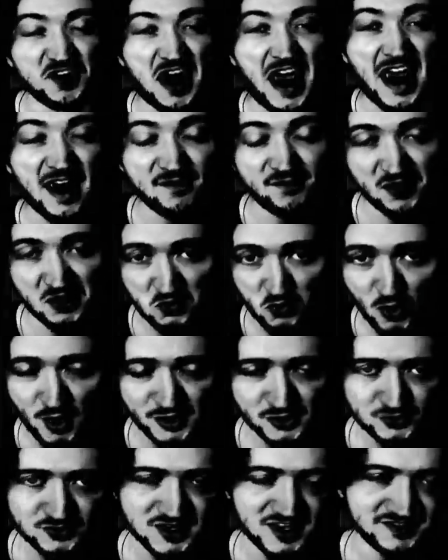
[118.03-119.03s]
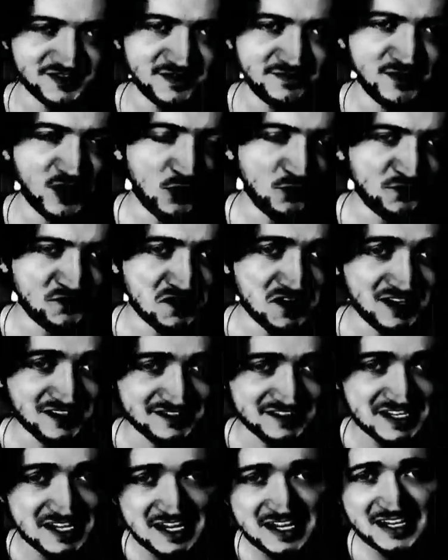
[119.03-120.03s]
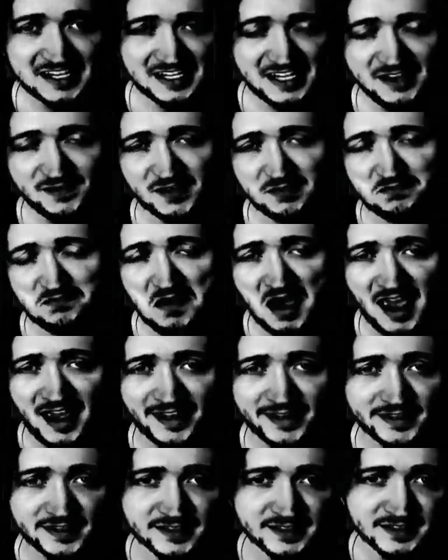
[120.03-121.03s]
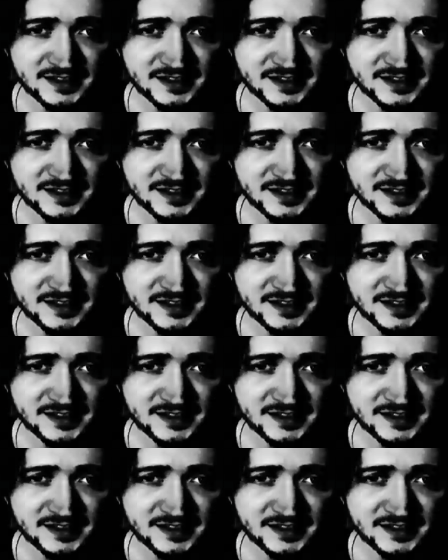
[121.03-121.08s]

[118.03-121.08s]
everyone who doesn't vote for us. Even men.